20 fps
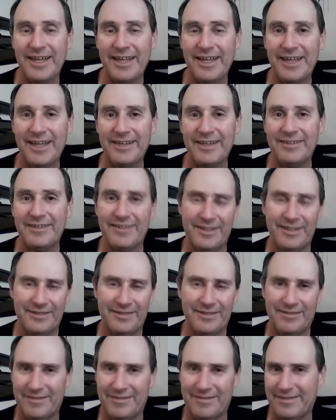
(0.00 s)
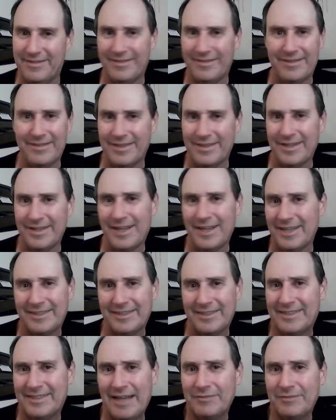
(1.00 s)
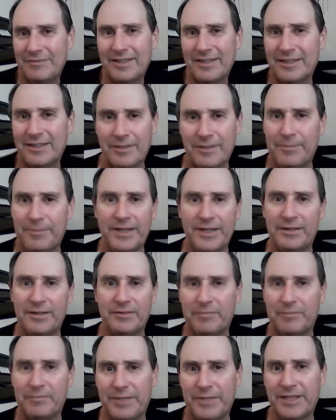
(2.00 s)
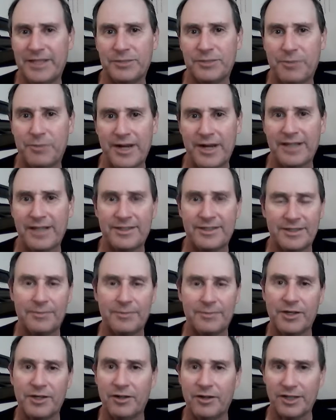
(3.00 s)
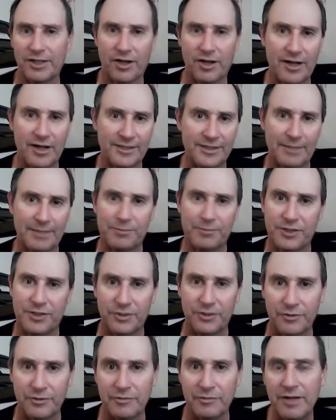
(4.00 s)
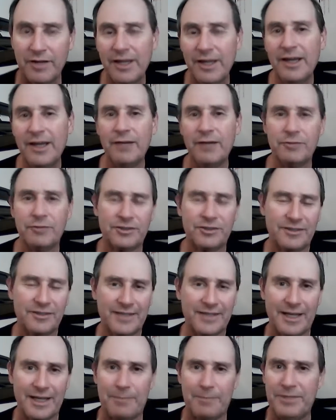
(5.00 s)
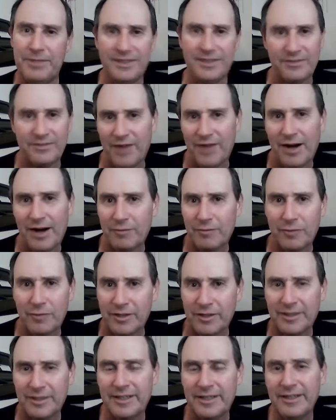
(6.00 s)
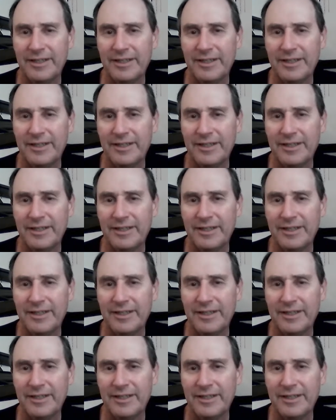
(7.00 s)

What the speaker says: And it sounds like the biggest brand is something called a Concept 2, which looks like a piece of artwork.